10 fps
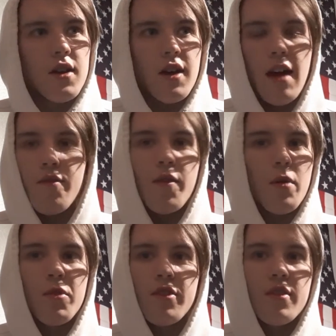
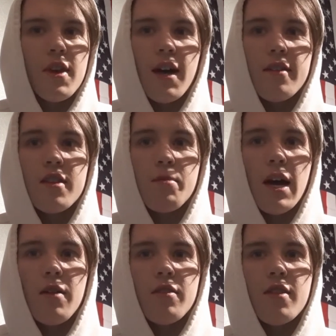everyone was gassed
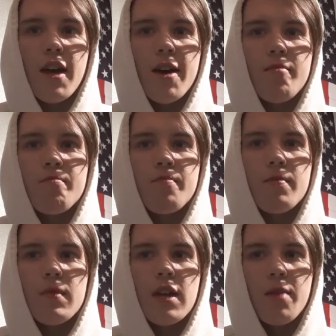about
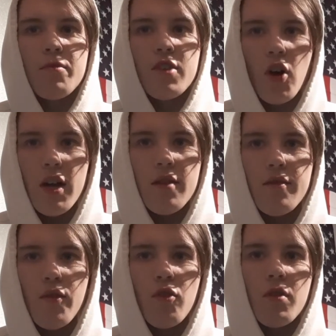him signing
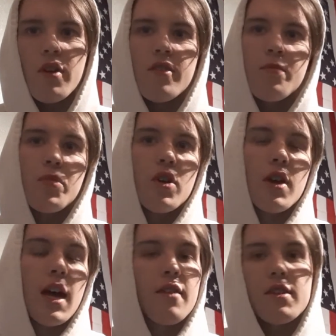for us, but
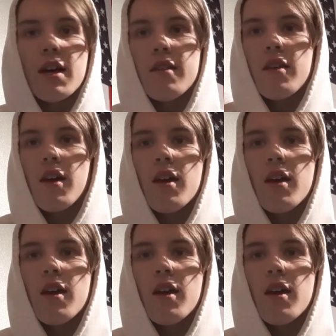he hasn't had